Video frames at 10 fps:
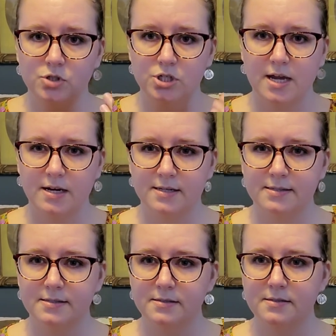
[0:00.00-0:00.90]
she kind of
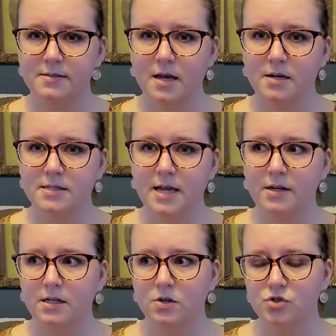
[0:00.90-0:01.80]
sunk
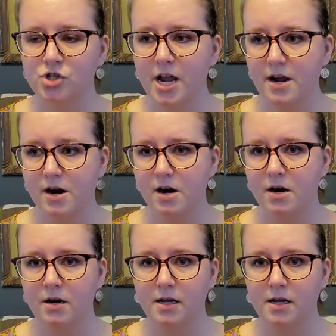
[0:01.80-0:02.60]
down in her chair.